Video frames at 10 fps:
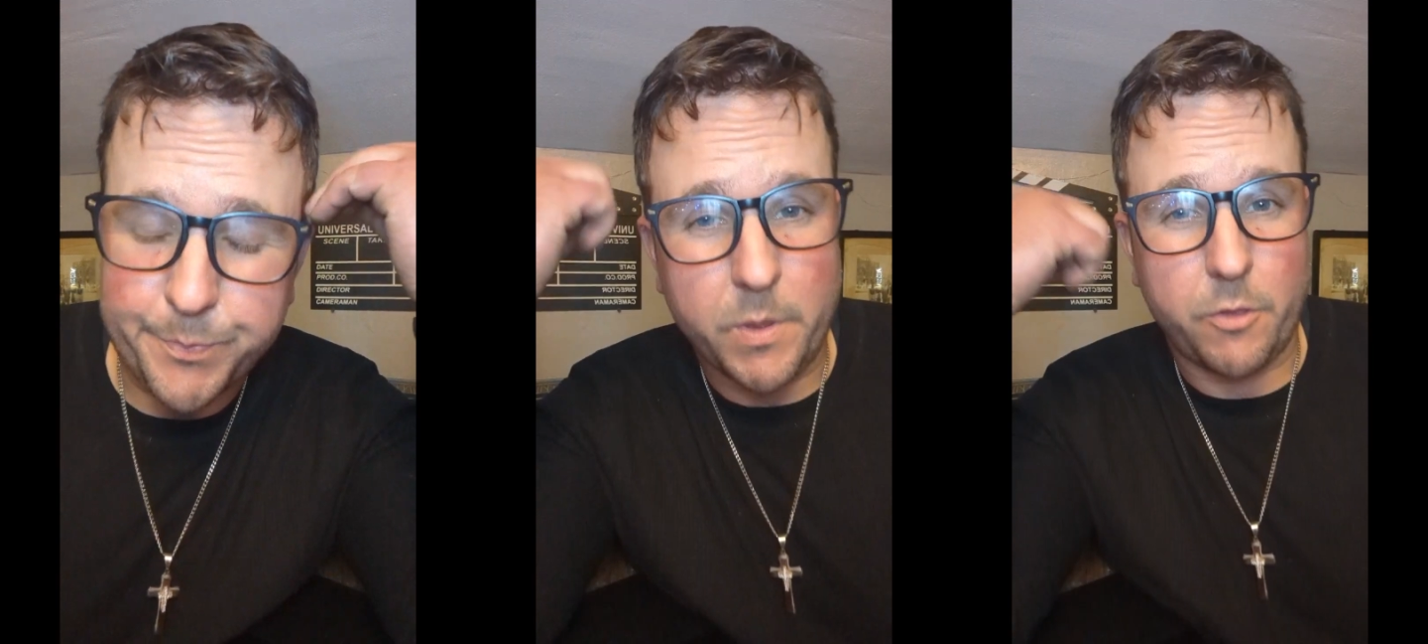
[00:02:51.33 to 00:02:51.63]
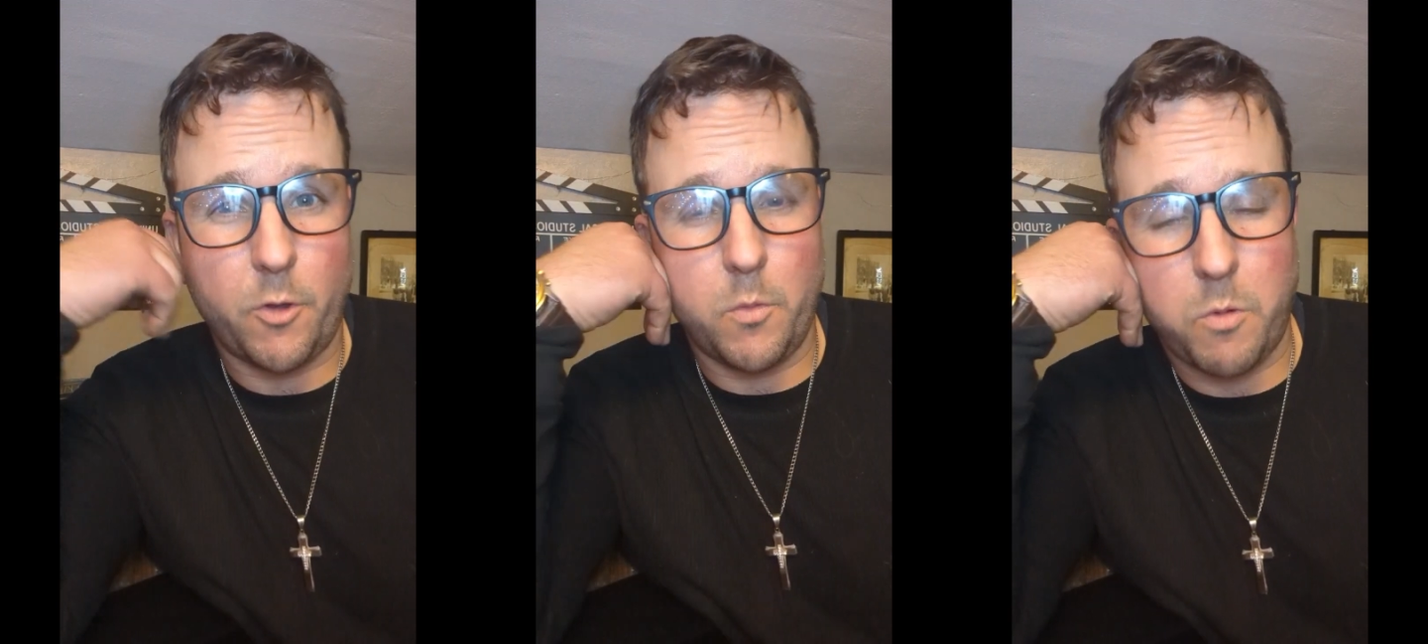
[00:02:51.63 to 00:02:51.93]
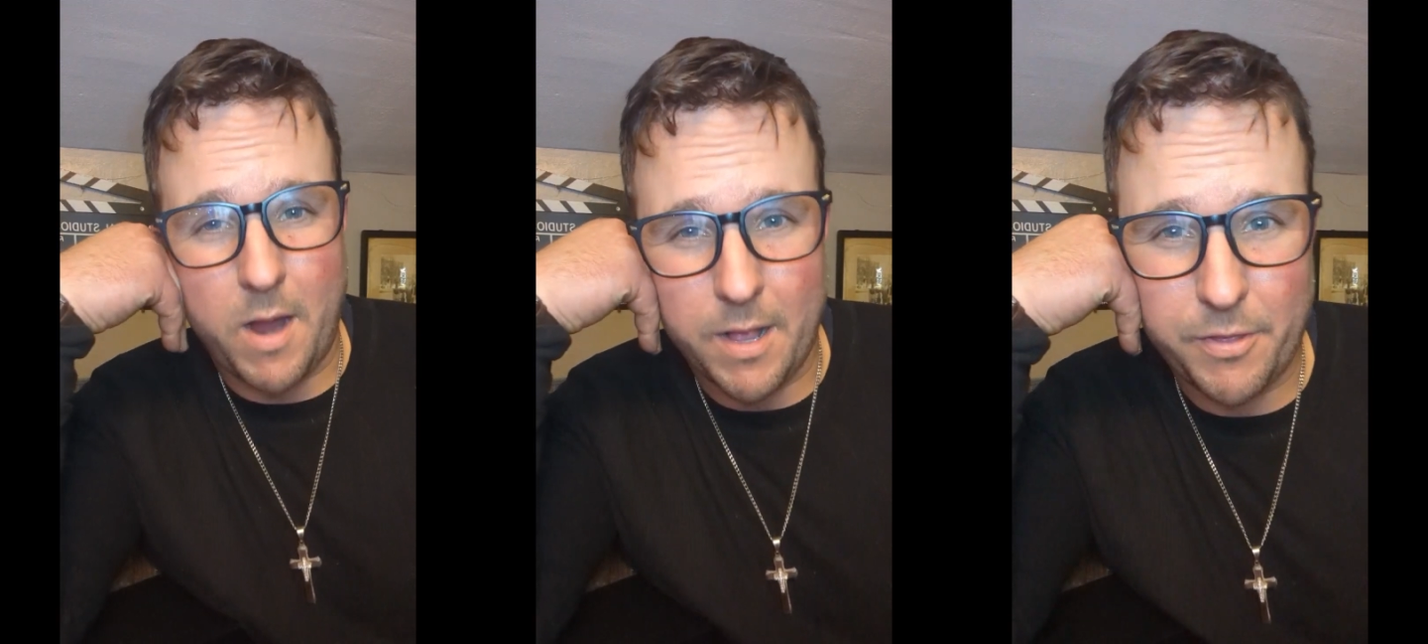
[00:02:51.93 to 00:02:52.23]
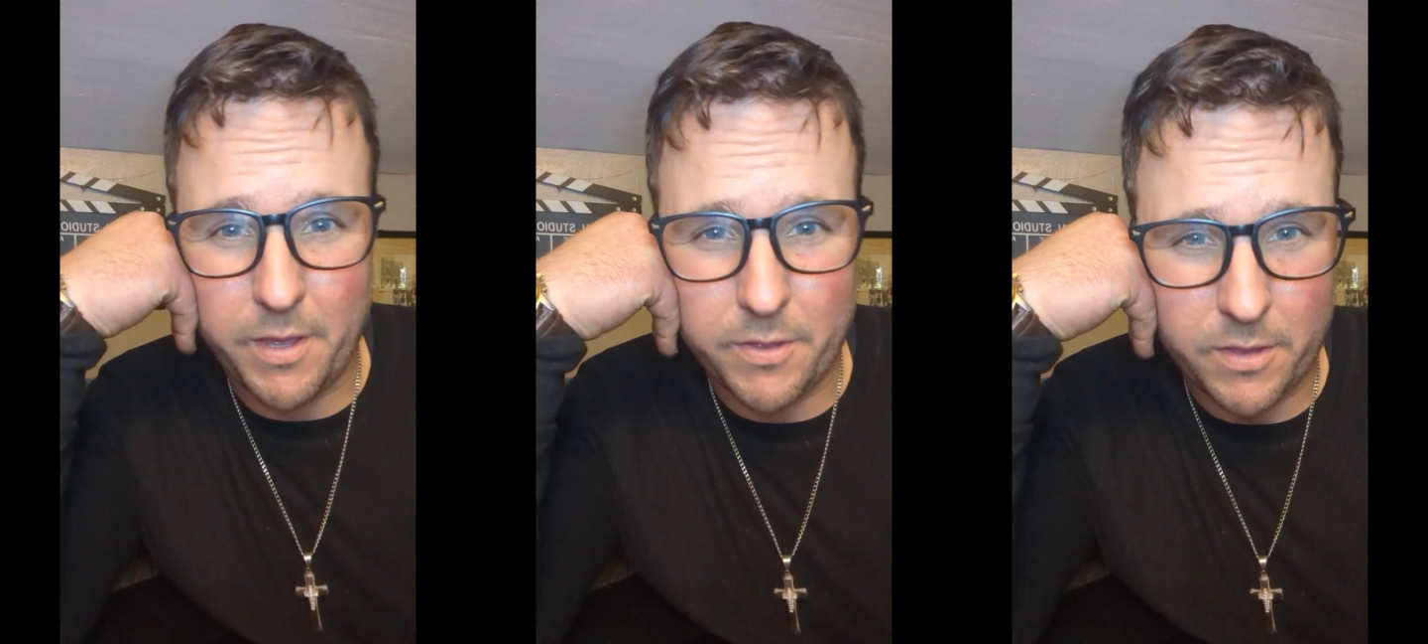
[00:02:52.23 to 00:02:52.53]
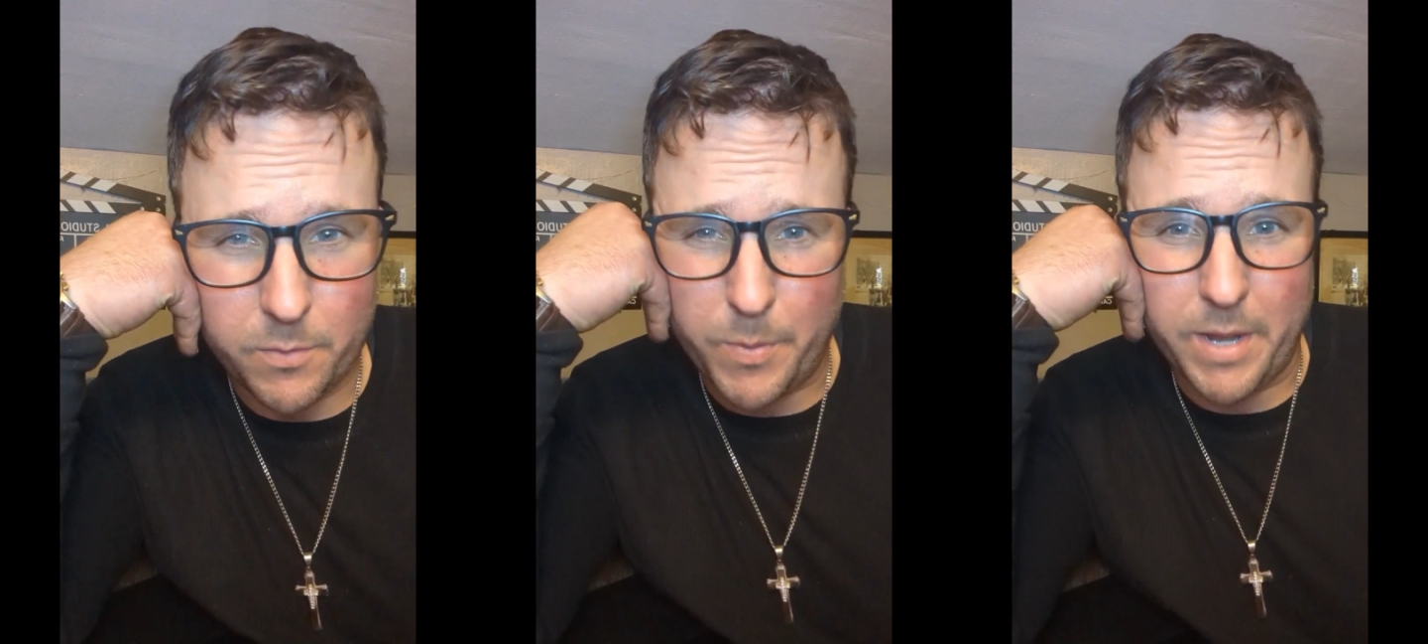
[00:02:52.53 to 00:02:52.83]
This whole process
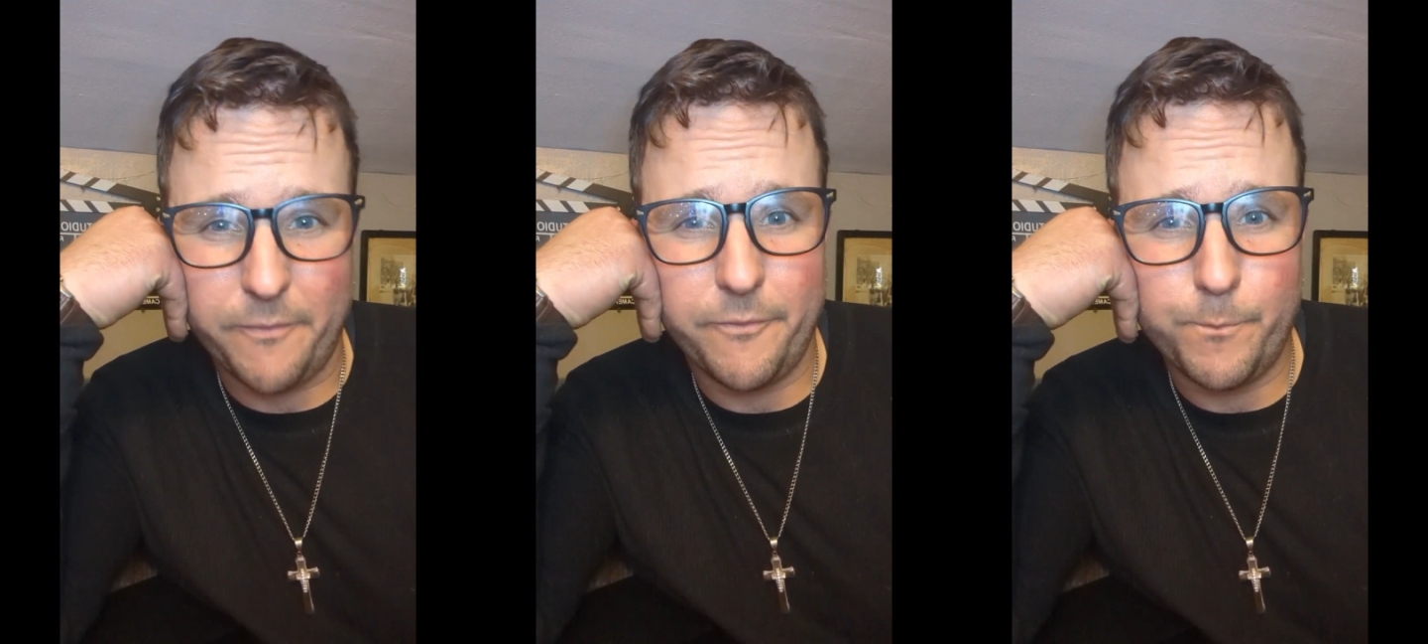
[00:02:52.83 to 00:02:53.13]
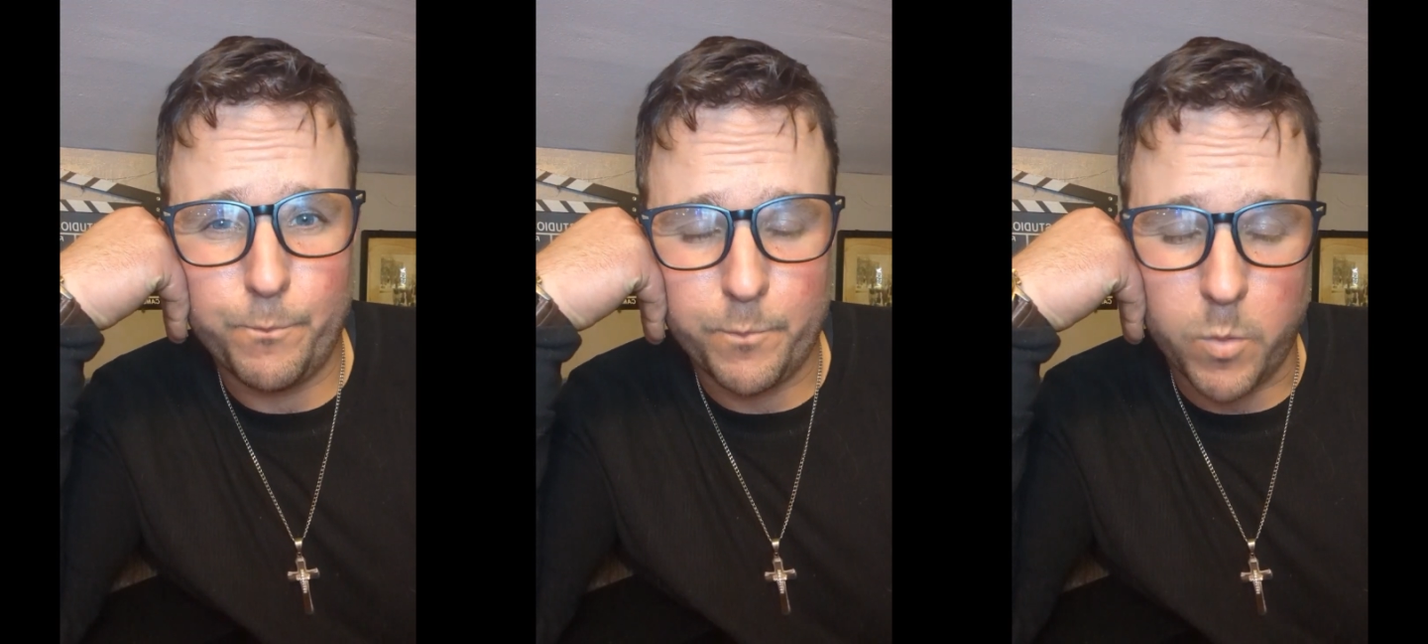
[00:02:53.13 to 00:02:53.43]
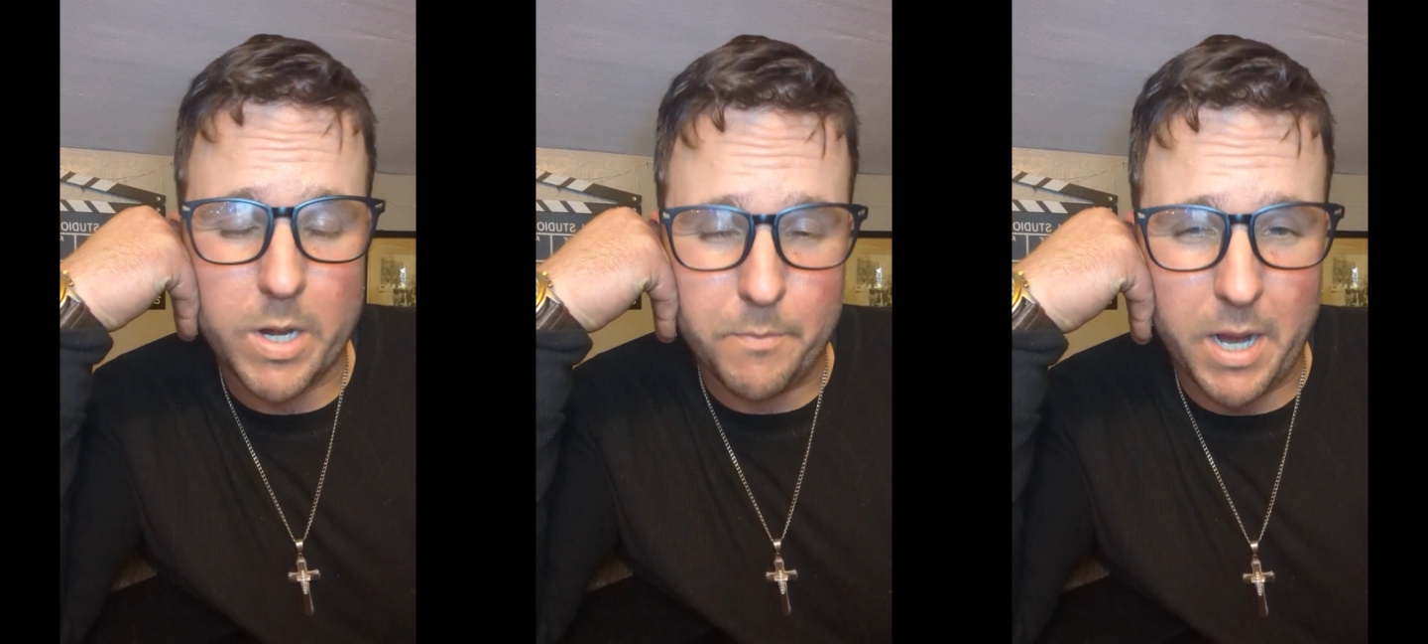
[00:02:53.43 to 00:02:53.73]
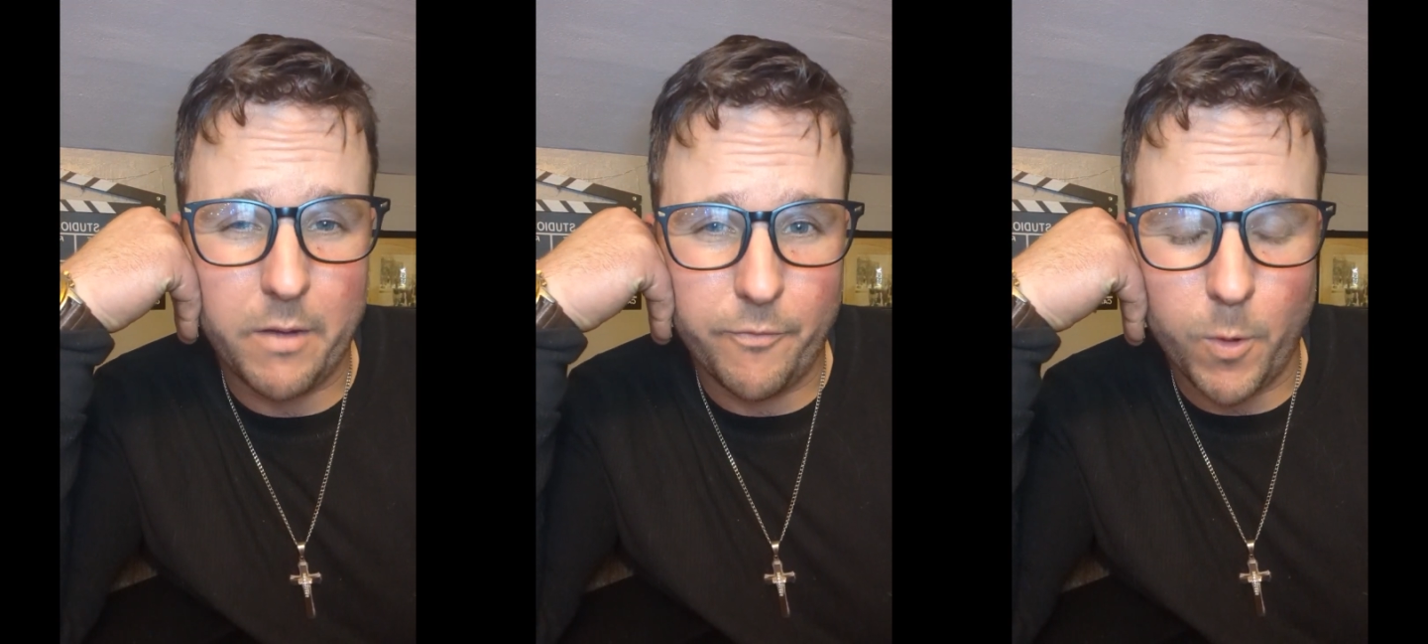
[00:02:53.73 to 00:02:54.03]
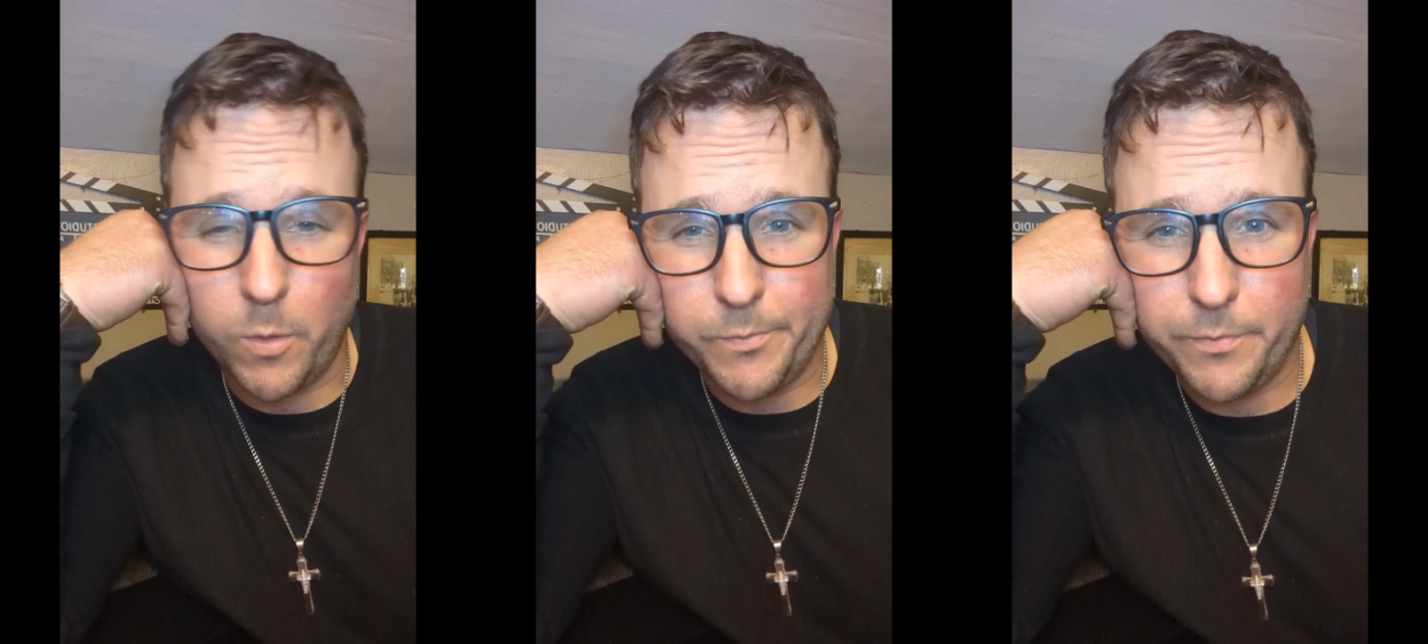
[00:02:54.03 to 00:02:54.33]
has been pretty
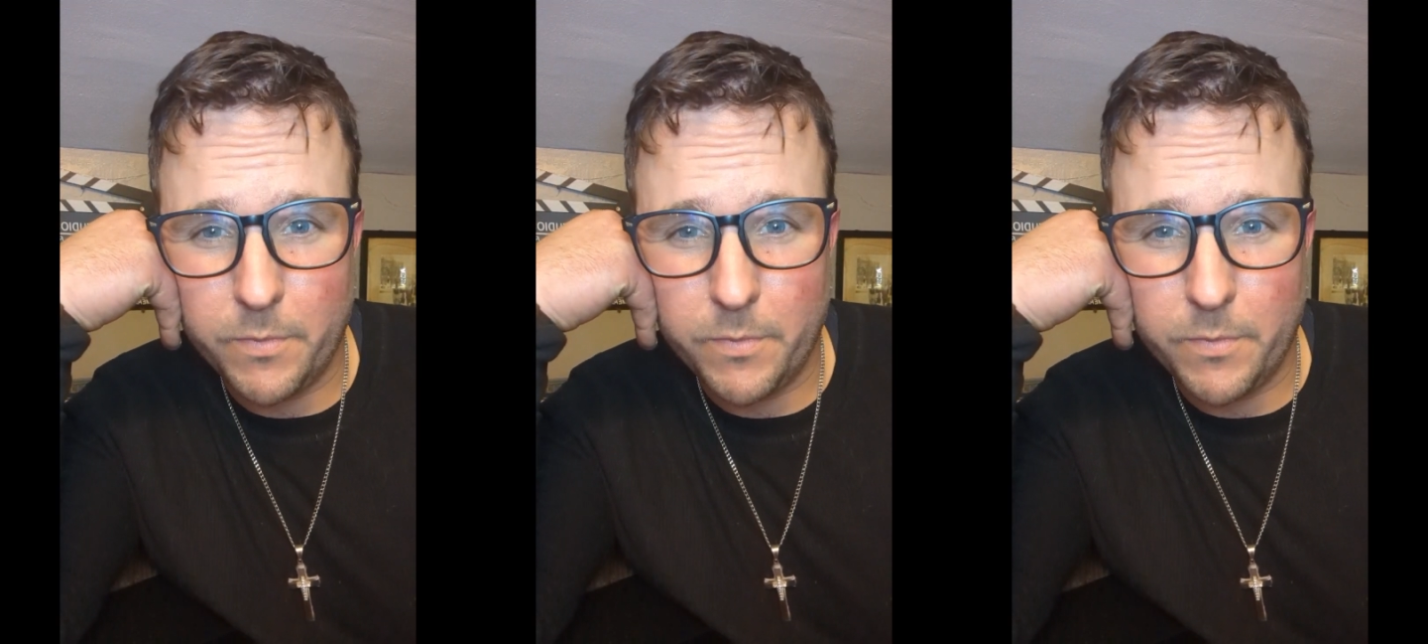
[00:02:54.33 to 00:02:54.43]
painful,